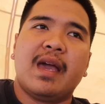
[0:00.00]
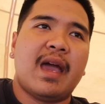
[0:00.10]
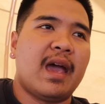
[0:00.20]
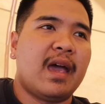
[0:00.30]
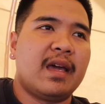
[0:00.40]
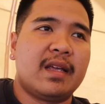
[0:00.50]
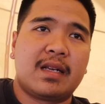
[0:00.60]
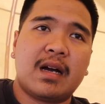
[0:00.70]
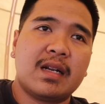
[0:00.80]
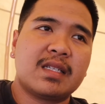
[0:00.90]
And it
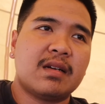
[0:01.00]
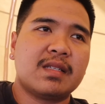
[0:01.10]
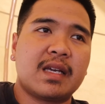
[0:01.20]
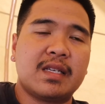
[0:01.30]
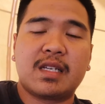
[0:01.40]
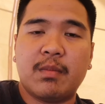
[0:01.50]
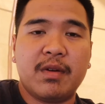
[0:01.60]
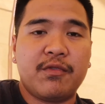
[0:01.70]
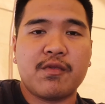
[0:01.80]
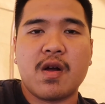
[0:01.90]
kind of sounds like it's coming
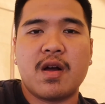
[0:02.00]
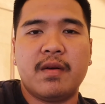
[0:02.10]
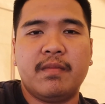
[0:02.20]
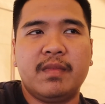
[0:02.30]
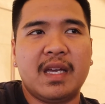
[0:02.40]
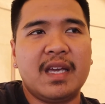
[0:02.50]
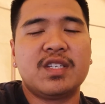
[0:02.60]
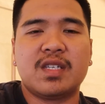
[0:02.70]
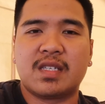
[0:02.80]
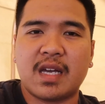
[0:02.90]
from the
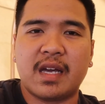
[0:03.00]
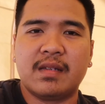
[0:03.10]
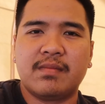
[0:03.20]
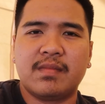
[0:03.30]
engine side,